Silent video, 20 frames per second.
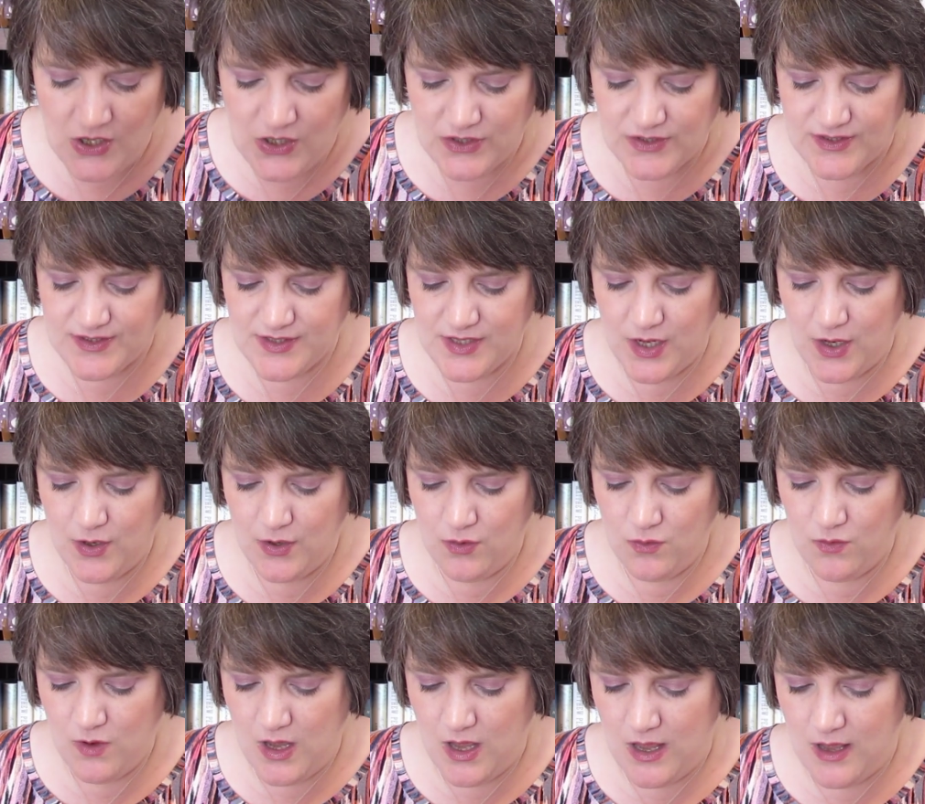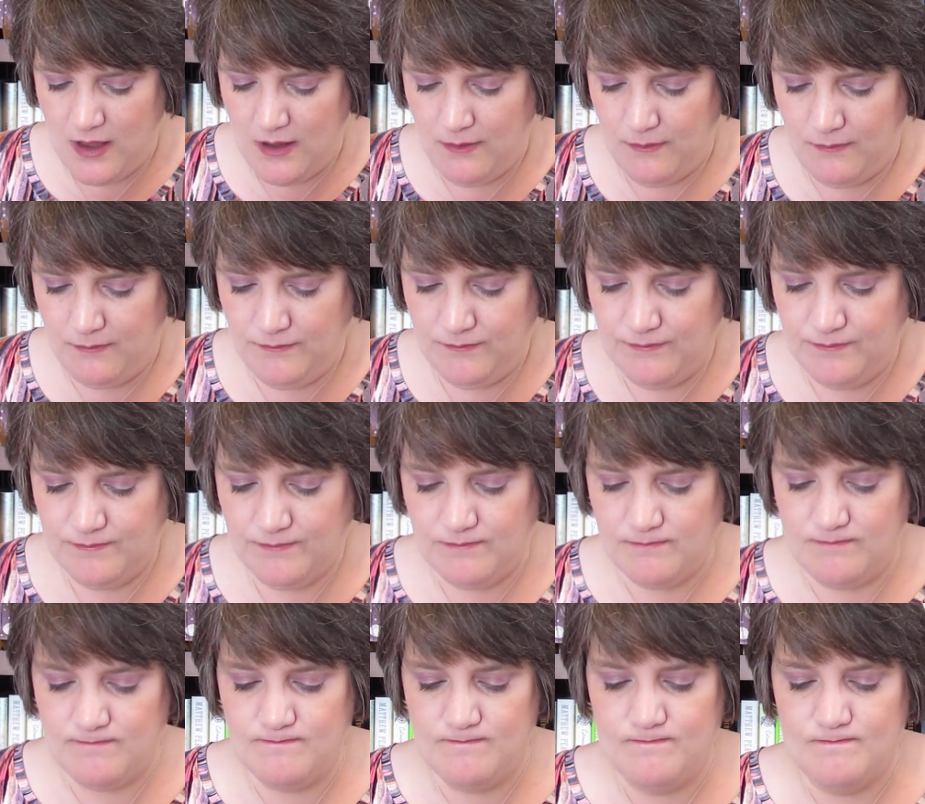So
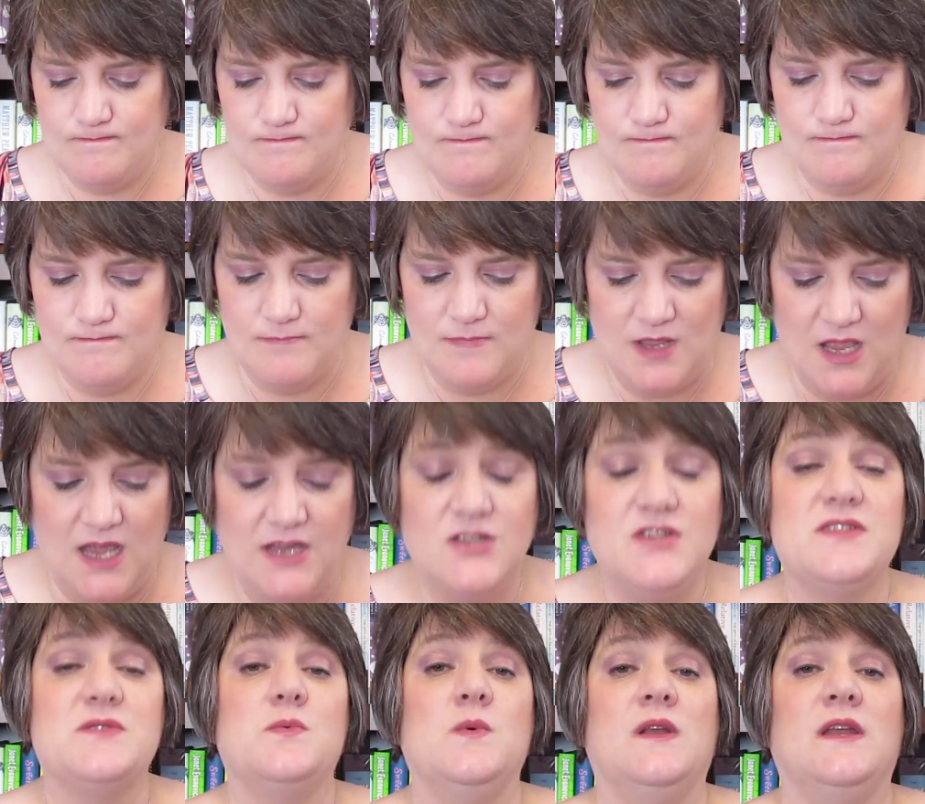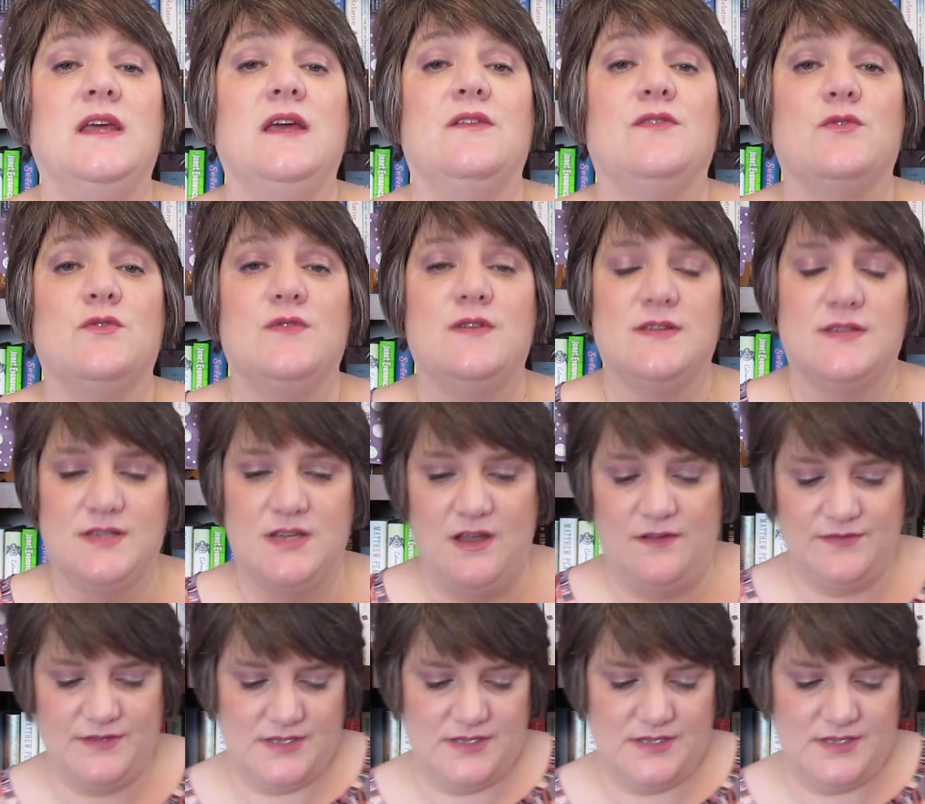I just want to get through this stuff.